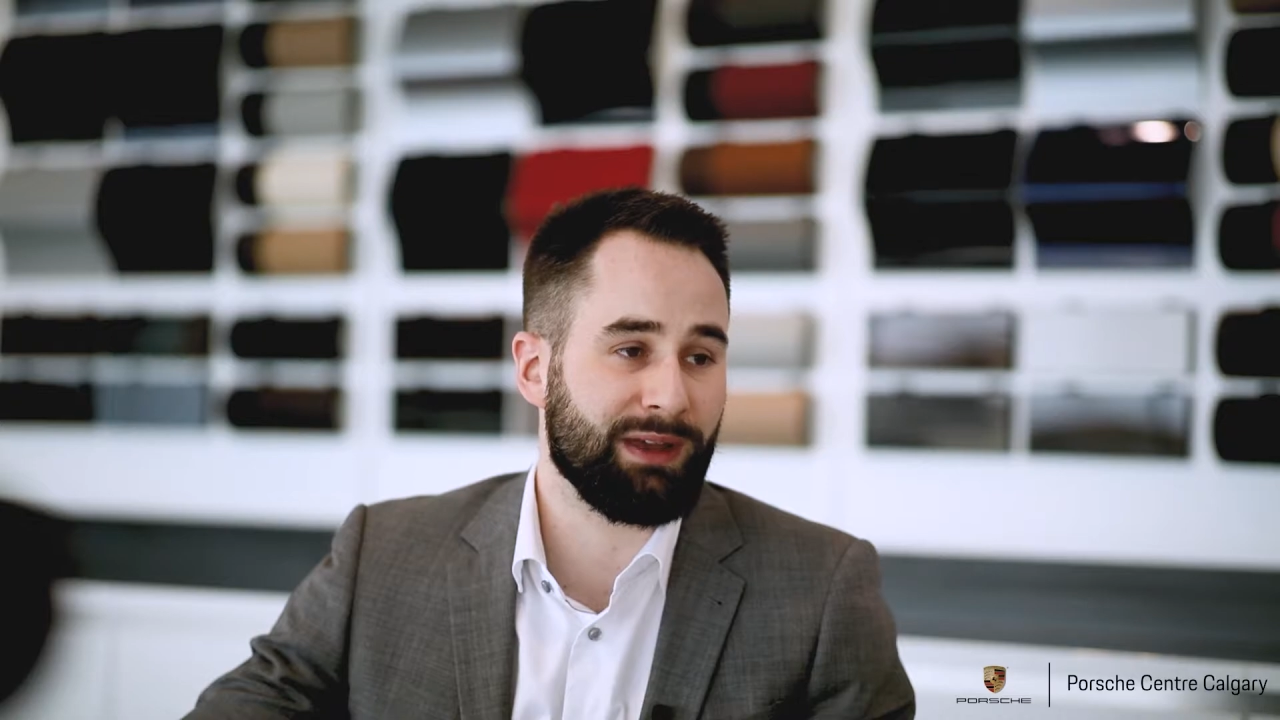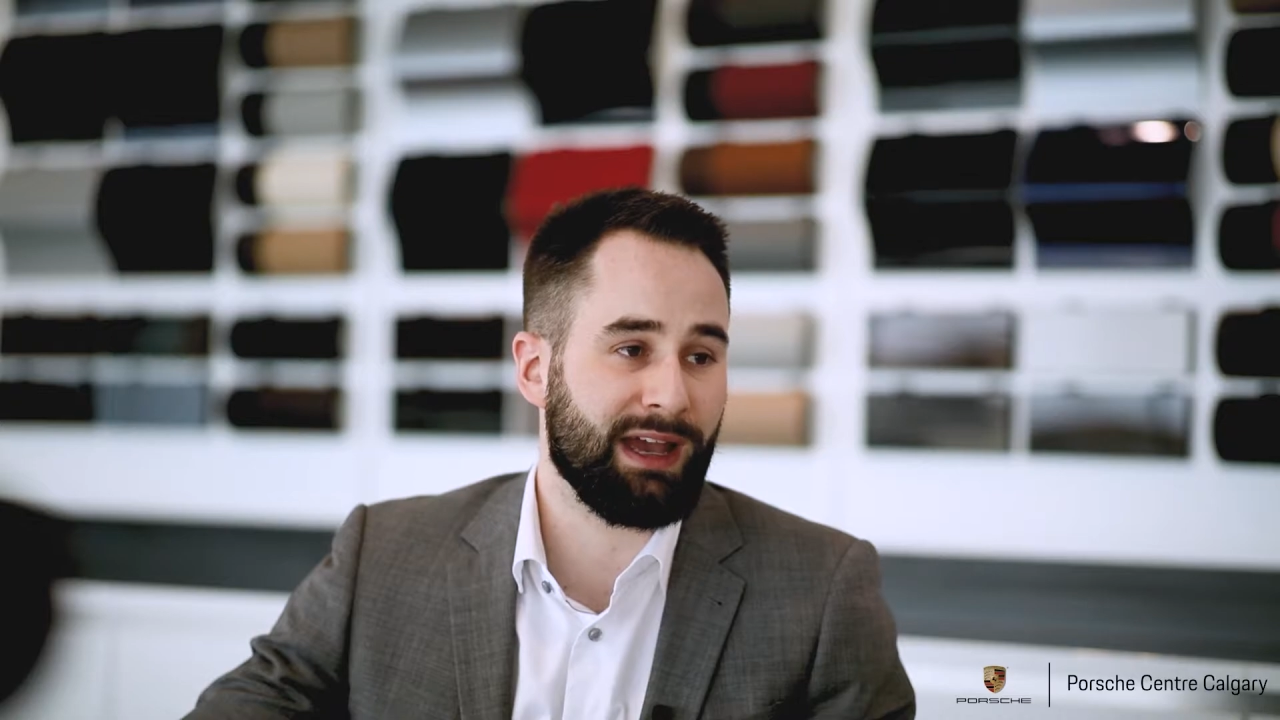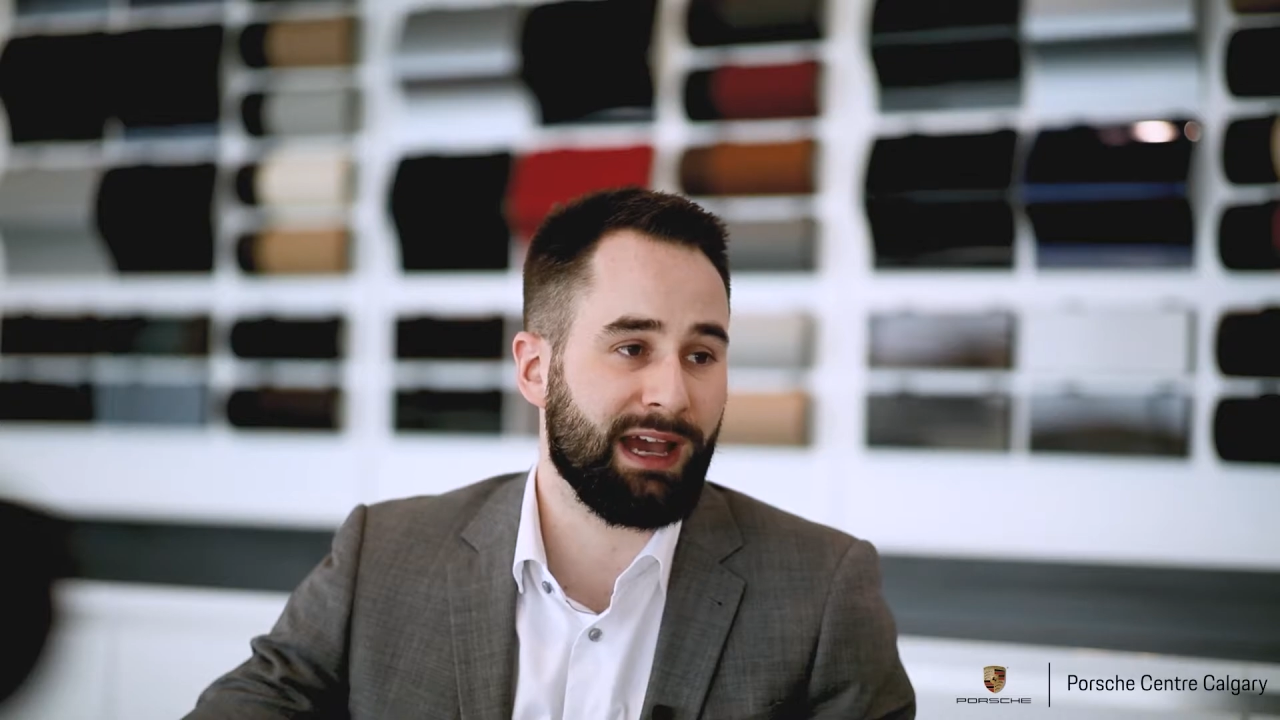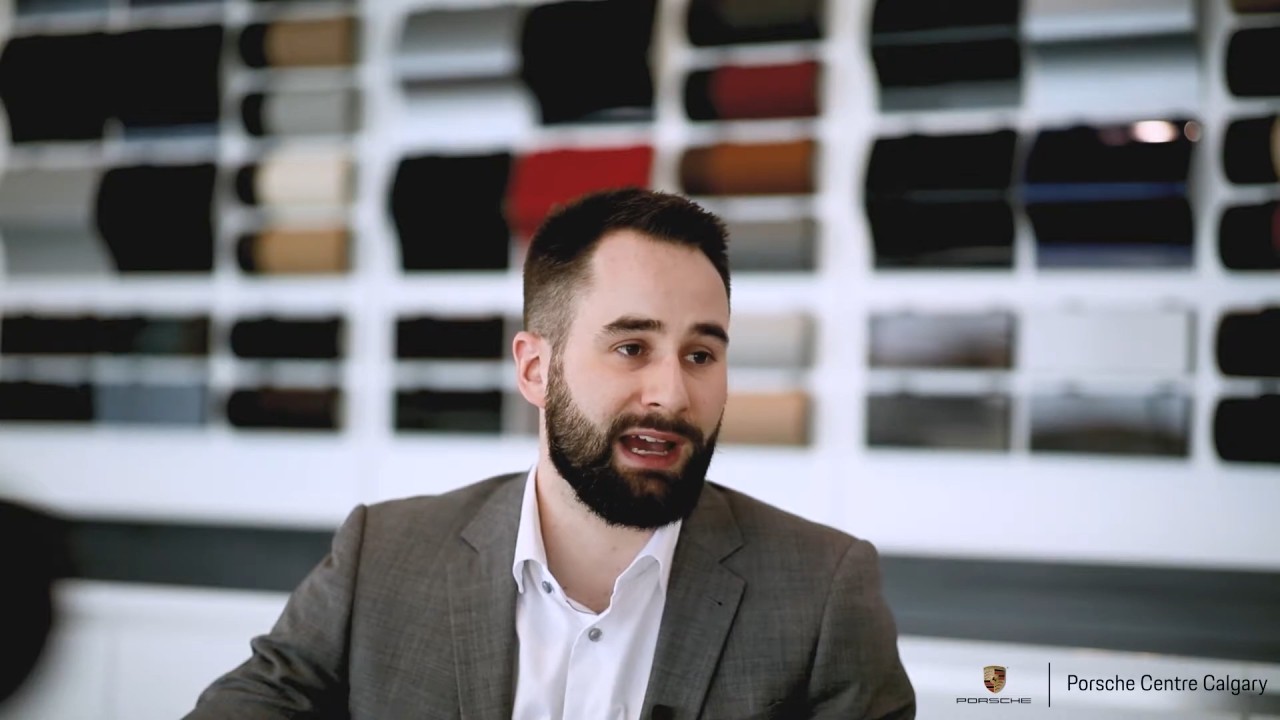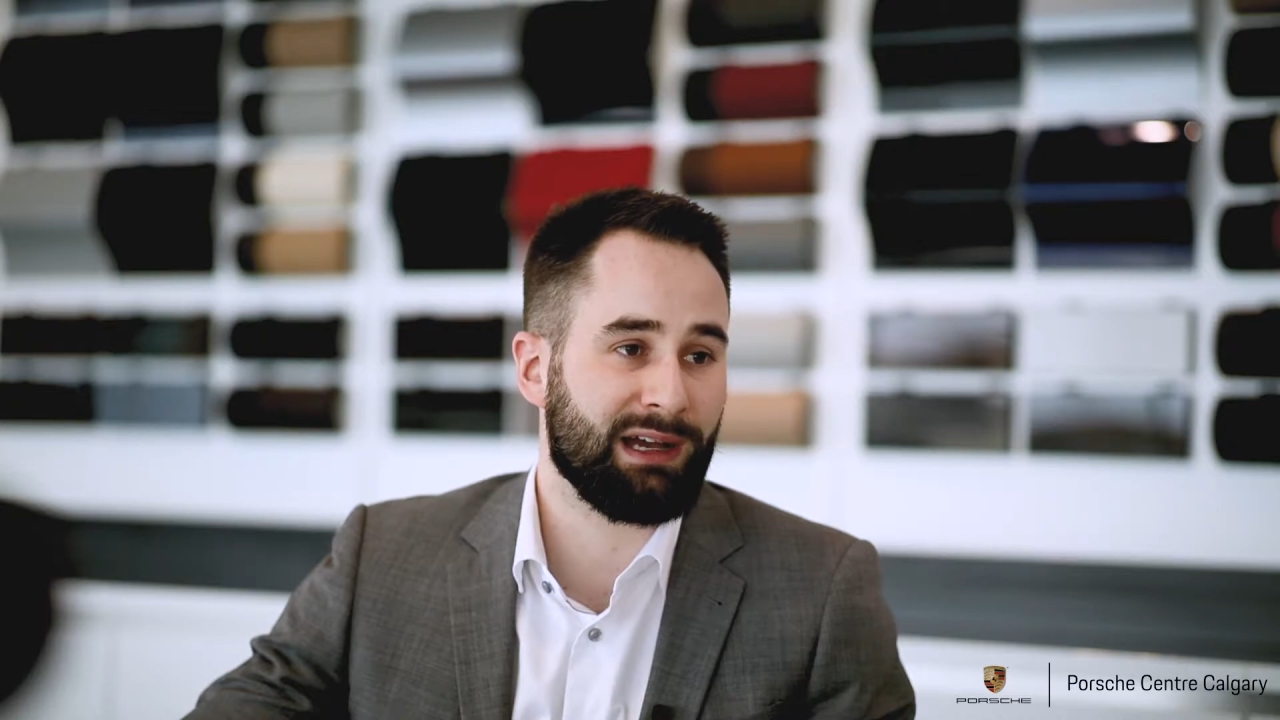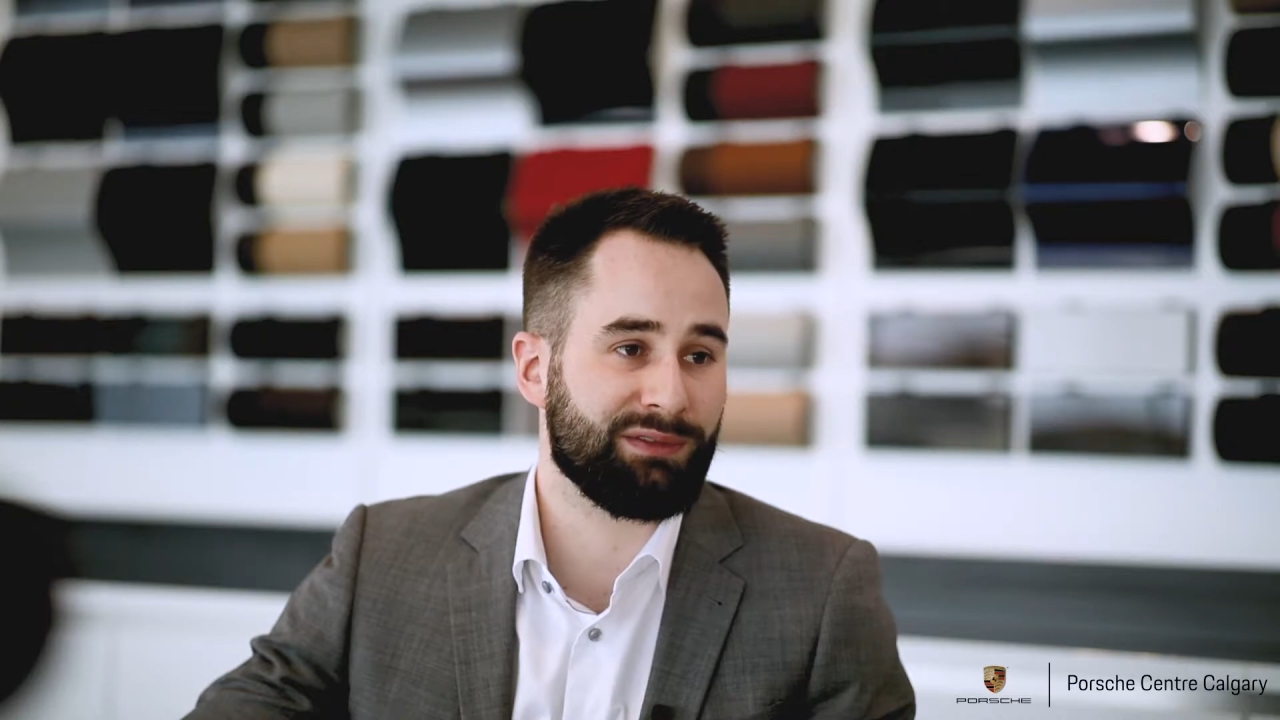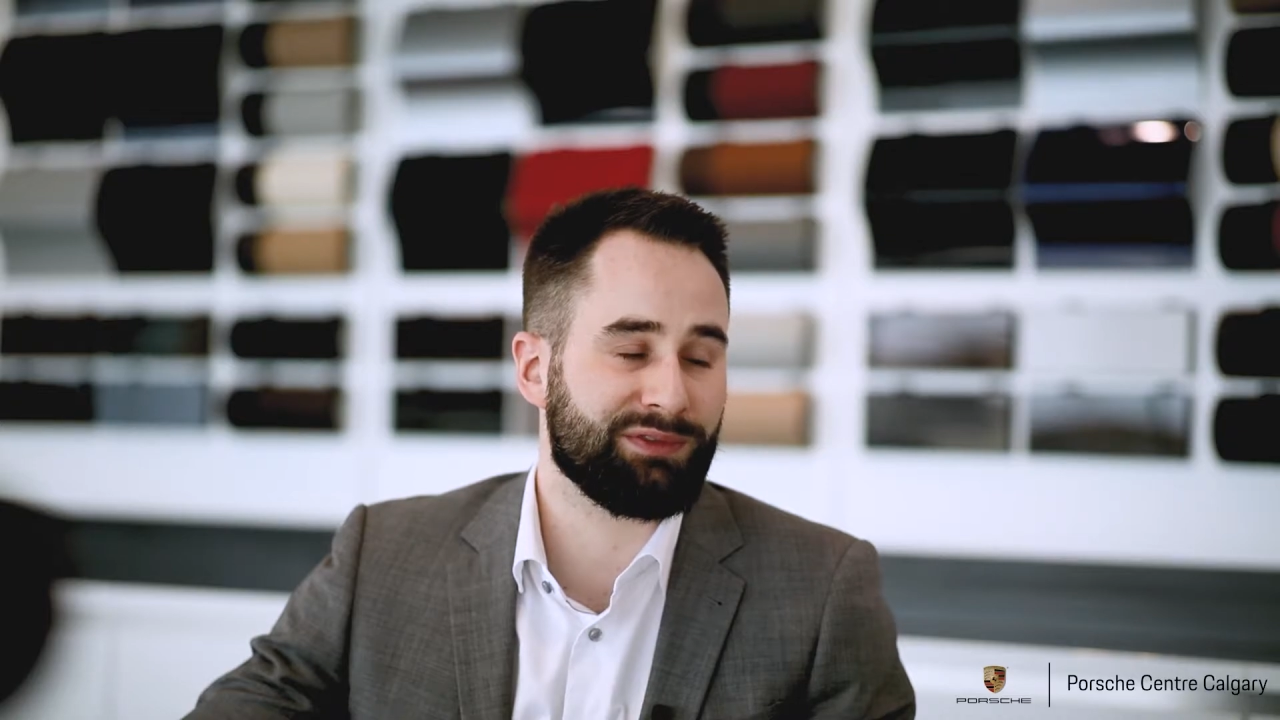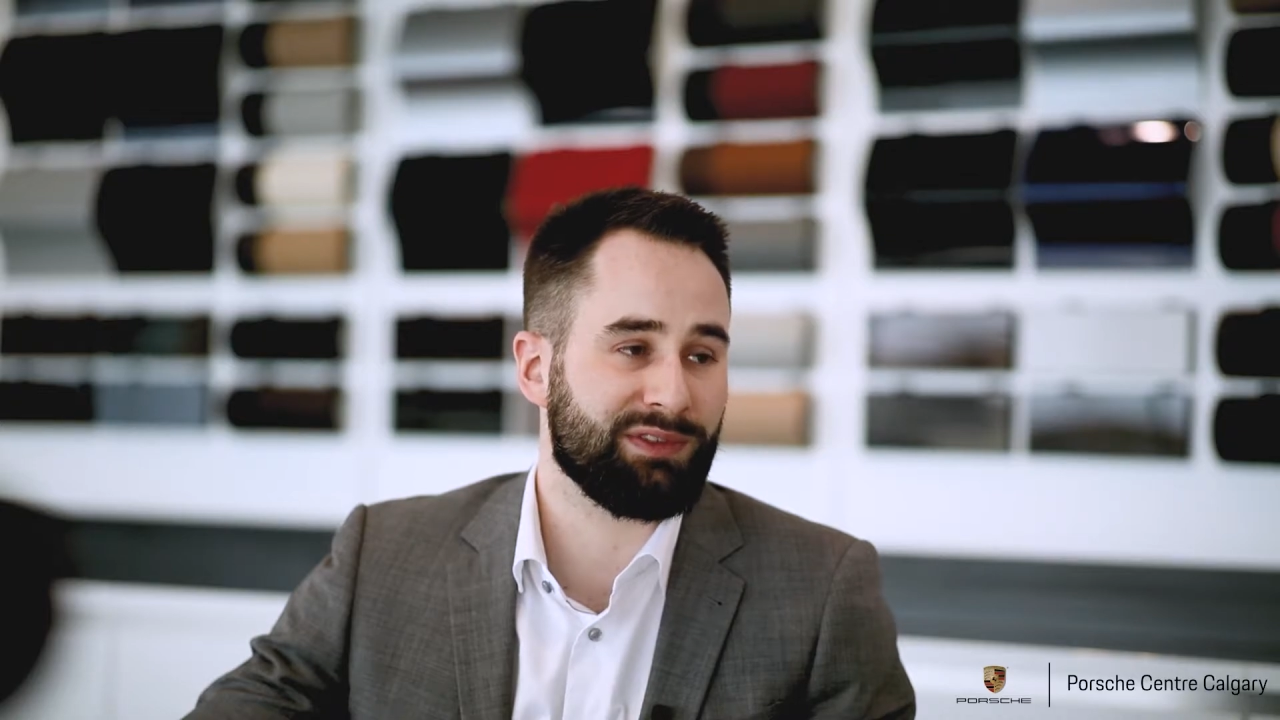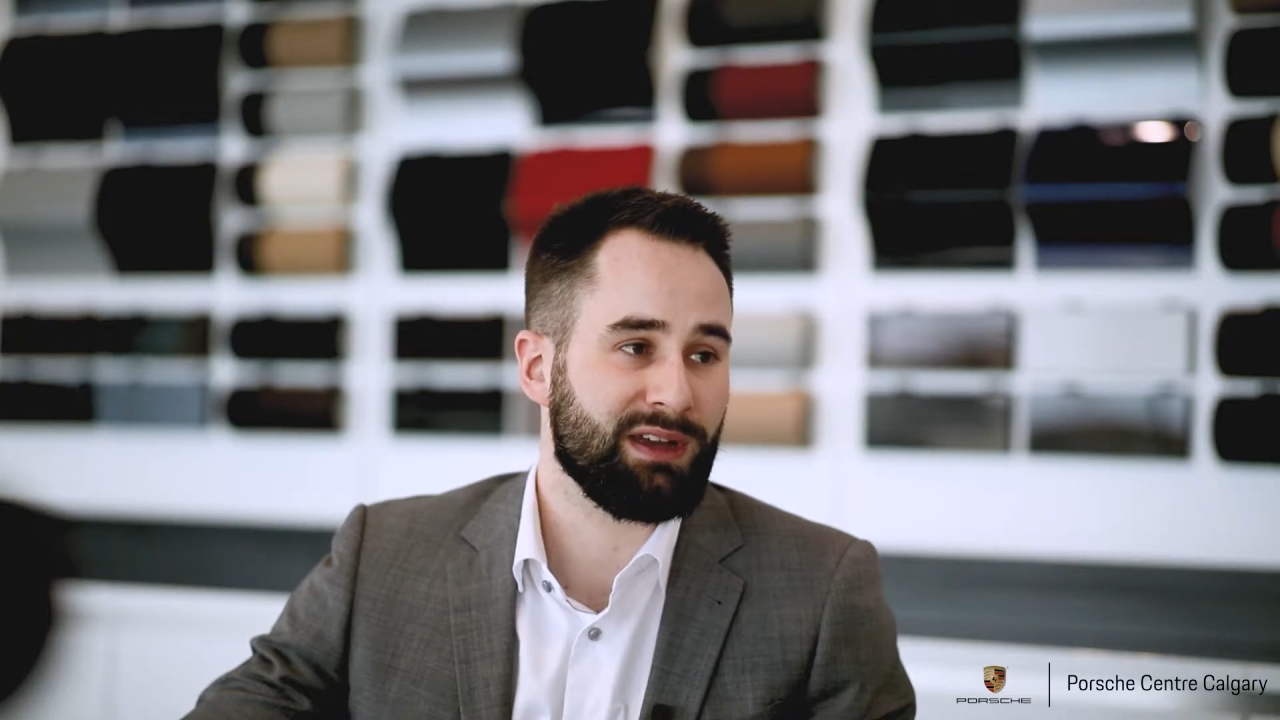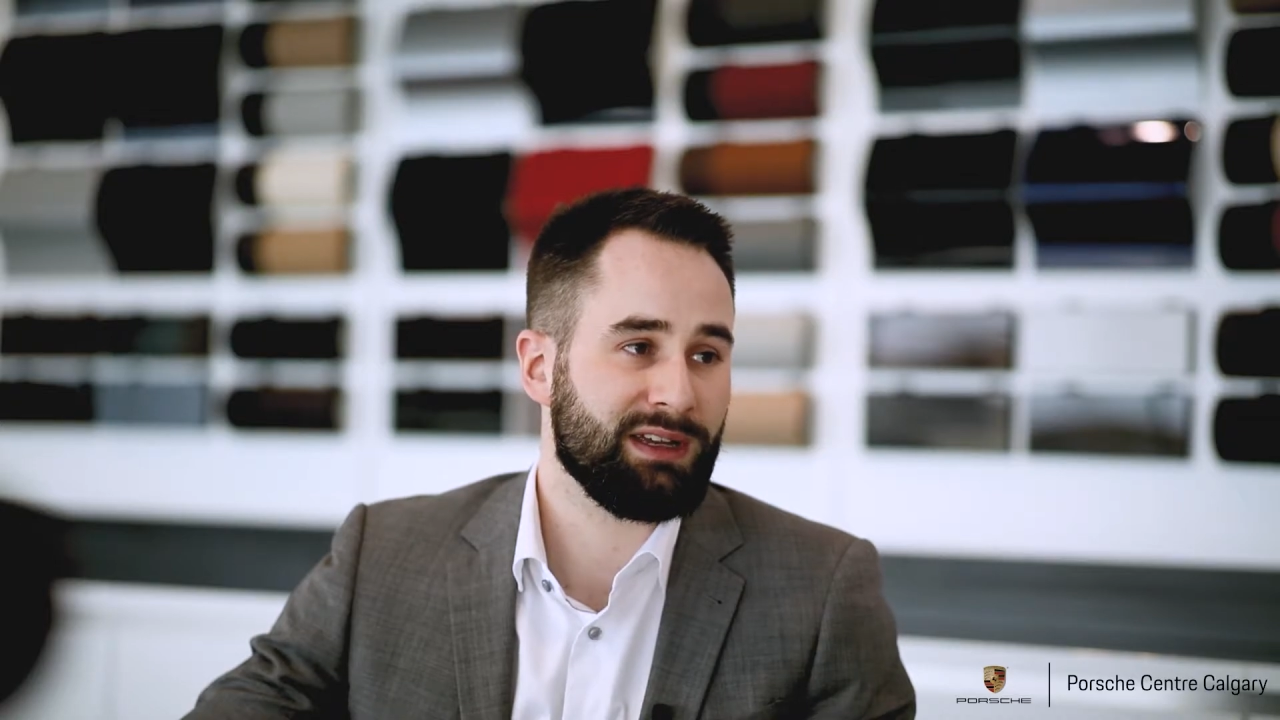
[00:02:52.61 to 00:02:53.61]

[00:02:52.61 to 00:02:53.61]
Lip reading: have,